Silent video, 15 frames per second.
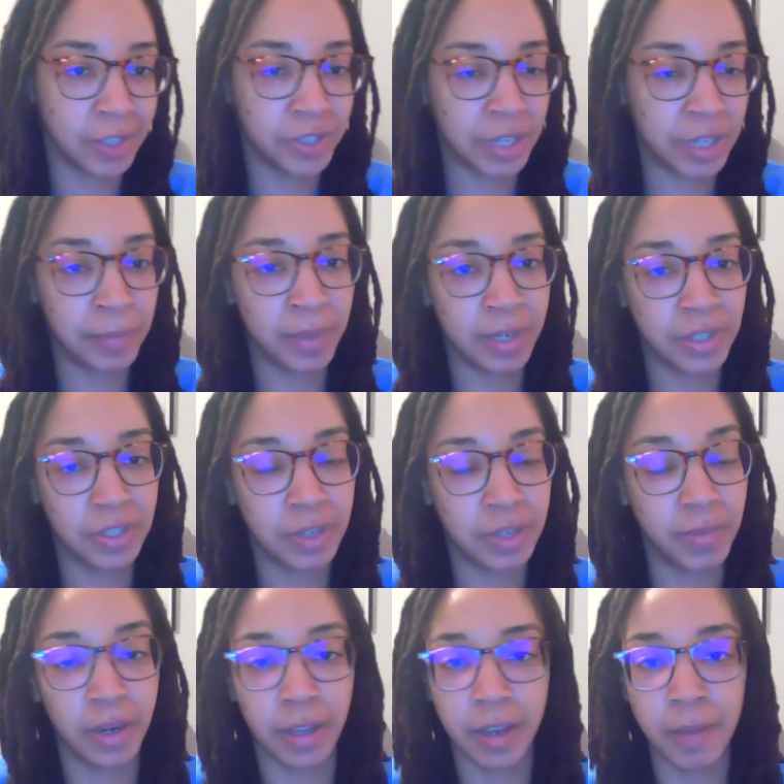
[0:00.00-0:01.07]
championship,
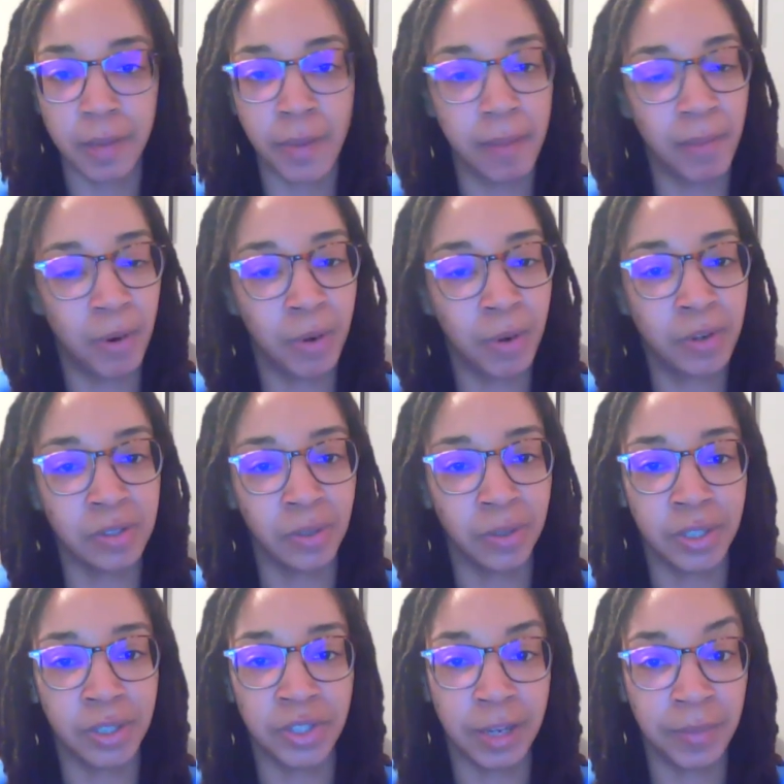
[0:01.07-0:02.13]
and eBay Motors know
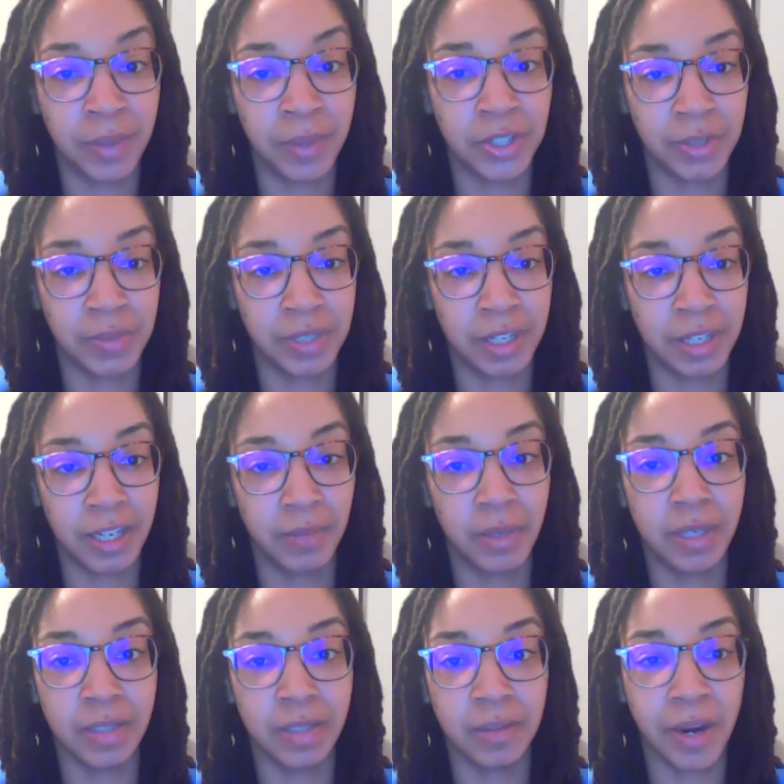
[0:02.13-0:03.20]
the championship team
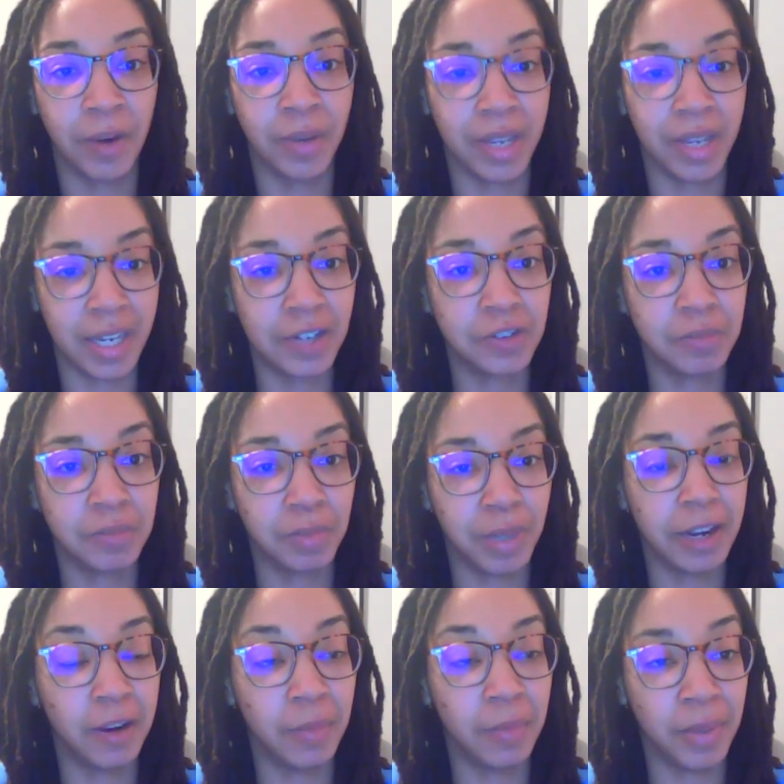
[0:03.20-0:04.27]
is about each
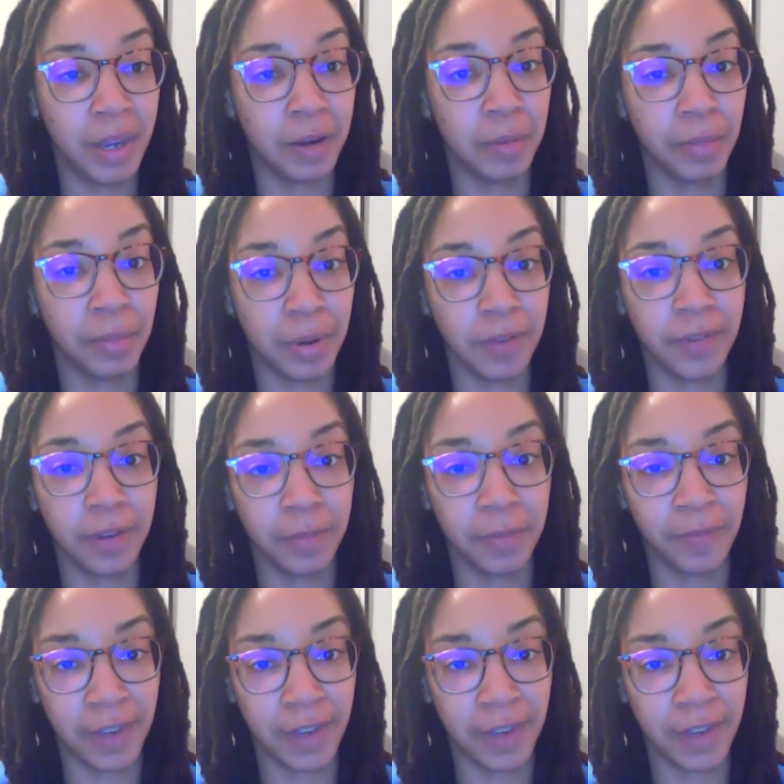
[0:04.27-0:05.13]
player being a perfect